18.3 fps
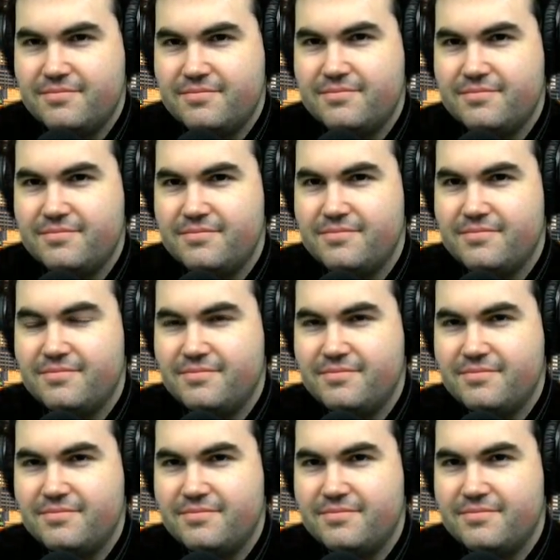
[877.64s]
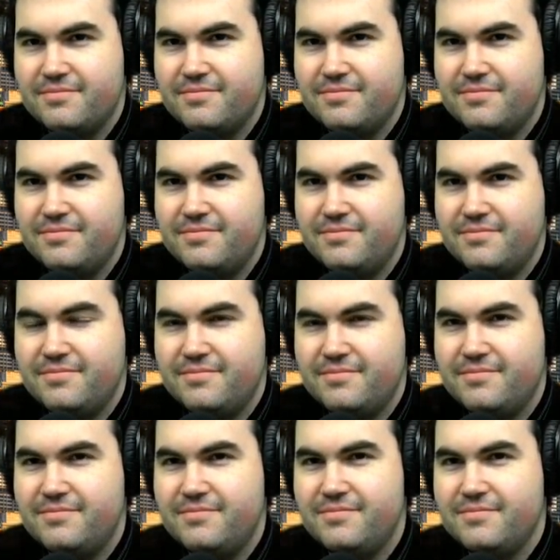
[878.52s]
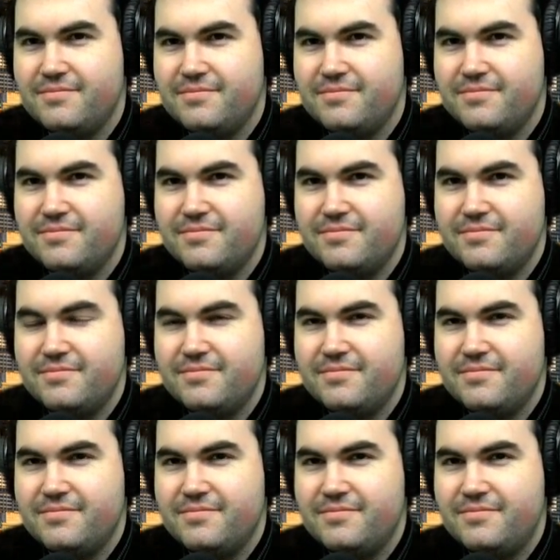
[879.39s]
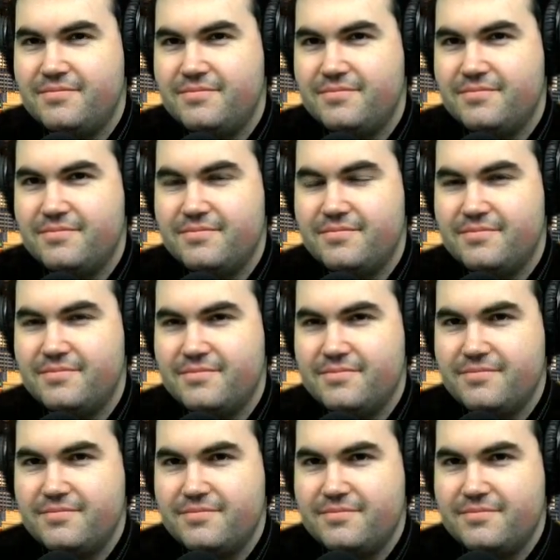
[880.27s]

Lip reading: This person isn't speaking.